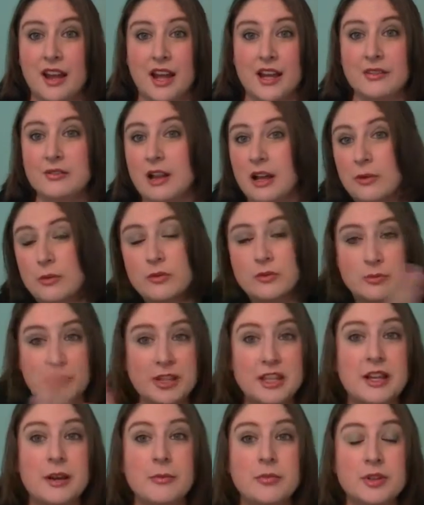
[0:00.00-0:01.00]
I, I will
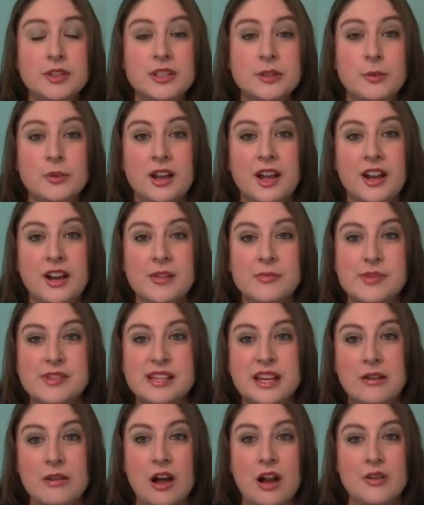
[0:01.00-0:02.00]
be complete
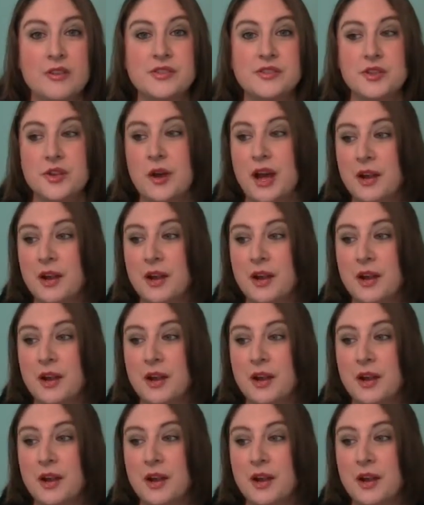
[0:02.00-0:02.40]
100% honest with you.